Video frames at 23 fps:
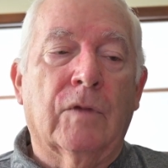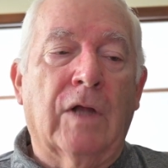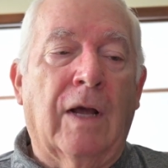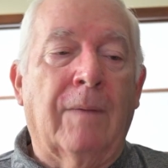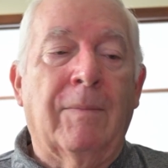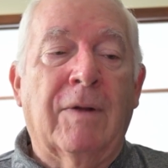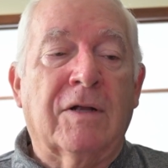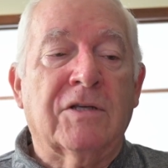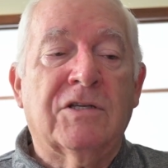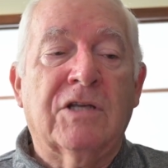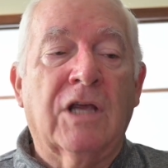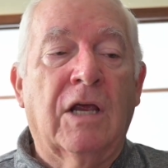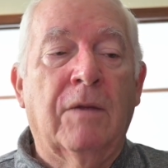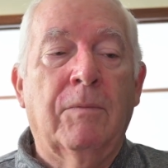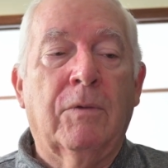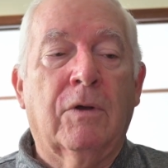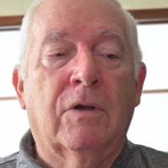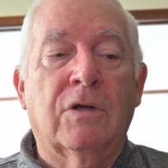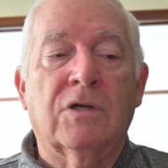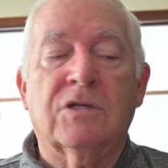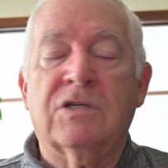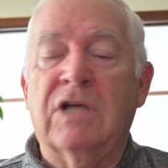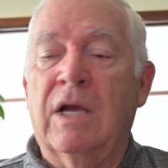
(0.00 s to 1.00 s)
I'm not saying
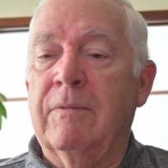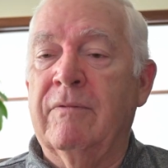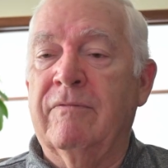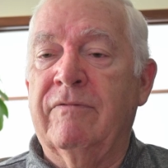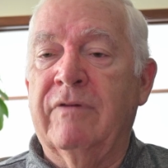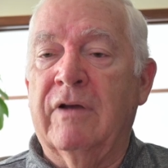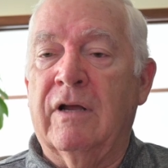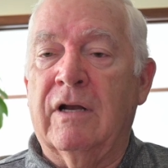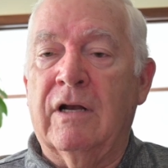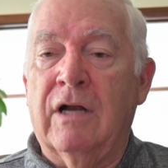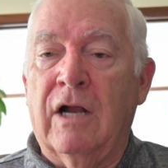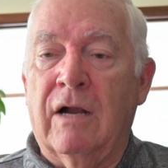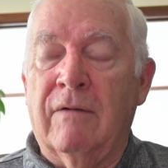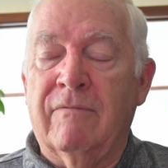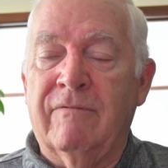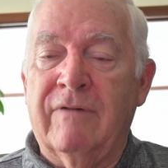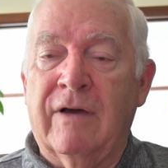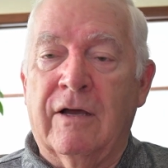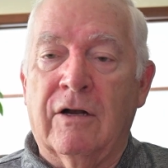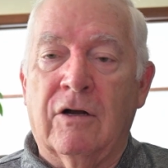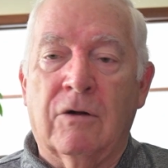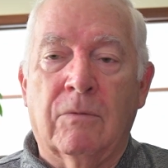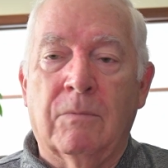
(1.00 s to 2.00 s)
because I'm a Vietnam
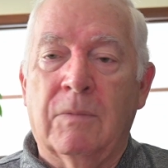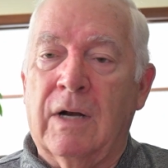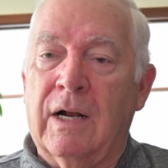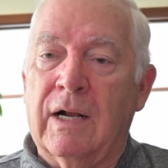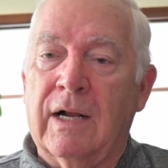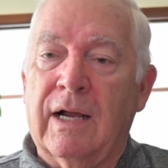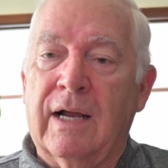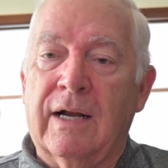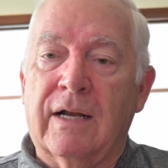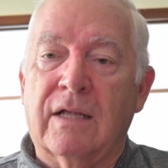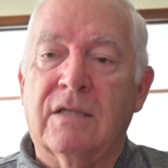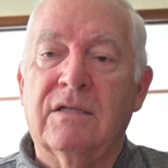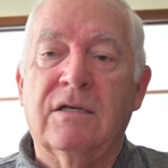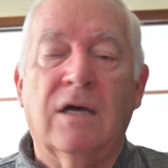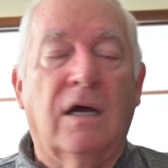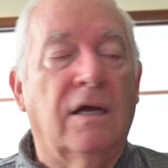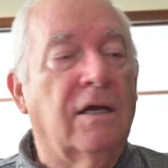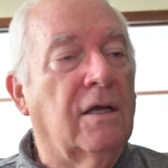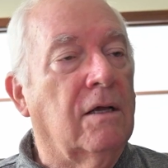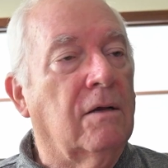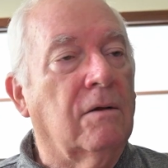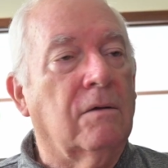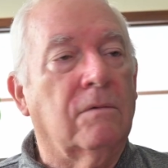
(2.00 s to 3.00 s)
veteran, but I got to
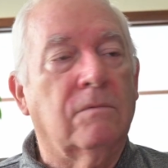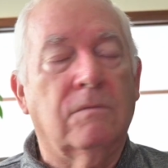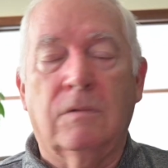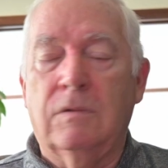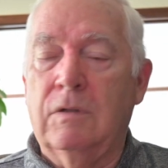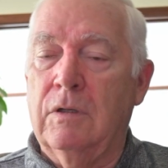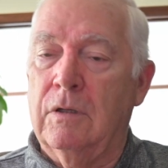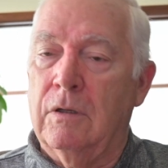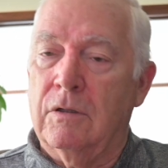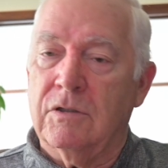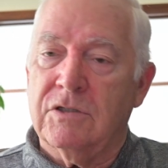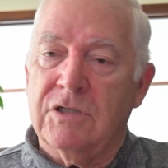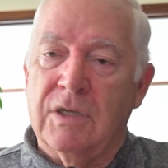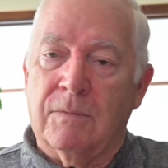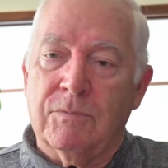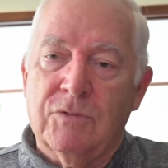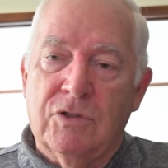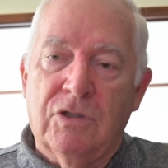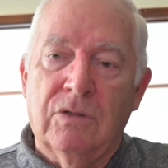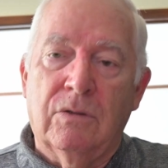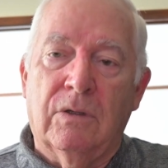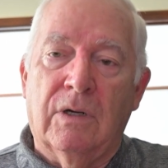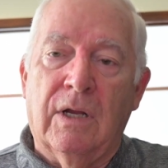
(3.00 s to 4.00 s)
tell you, you know, some
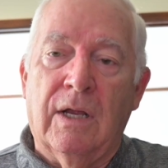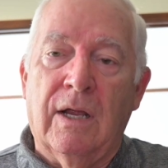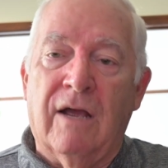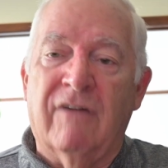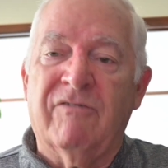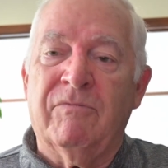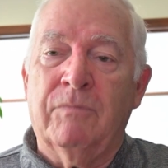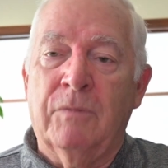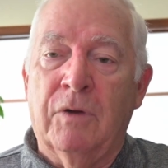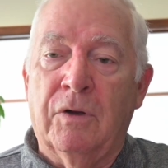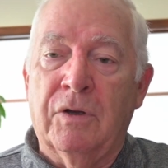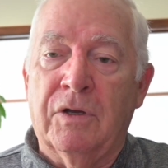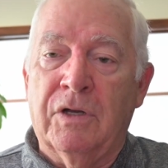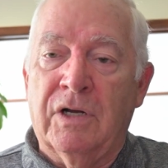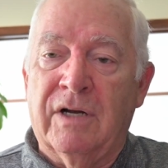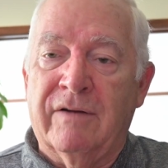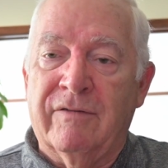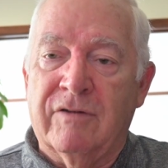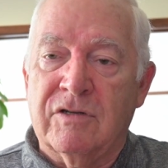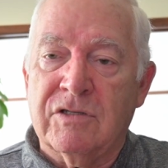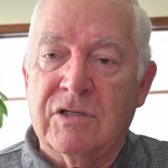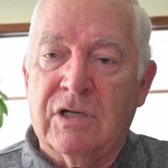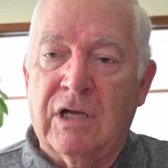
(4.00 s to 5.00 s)
two and a half million
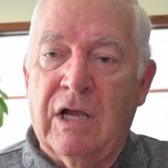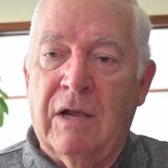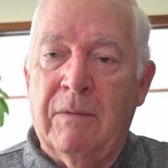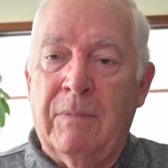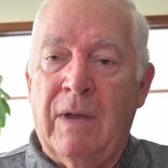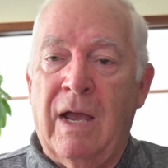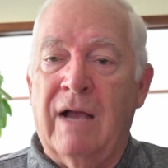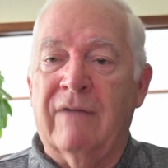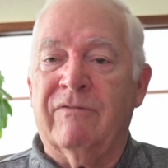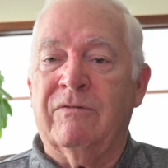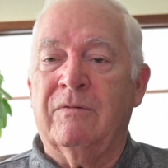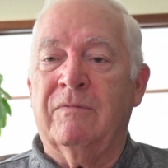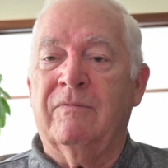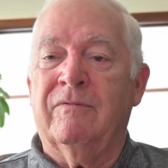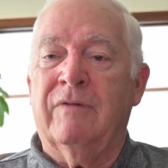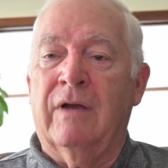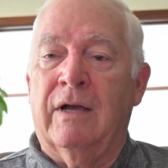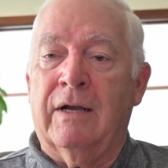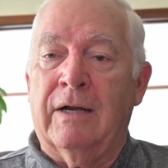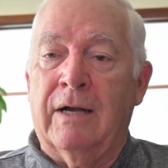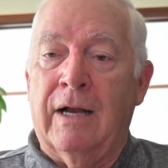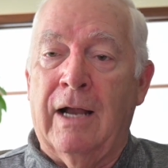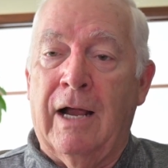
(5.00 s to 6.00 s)
of us came back from
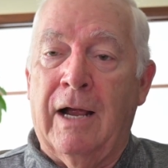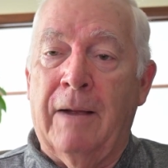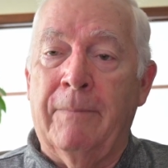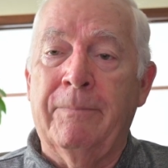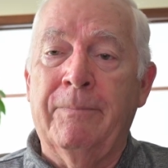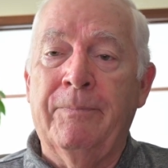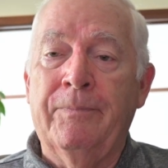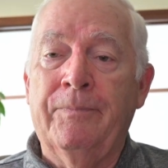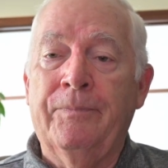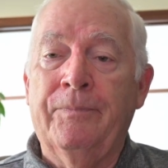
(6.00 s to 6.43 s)
Vietnam.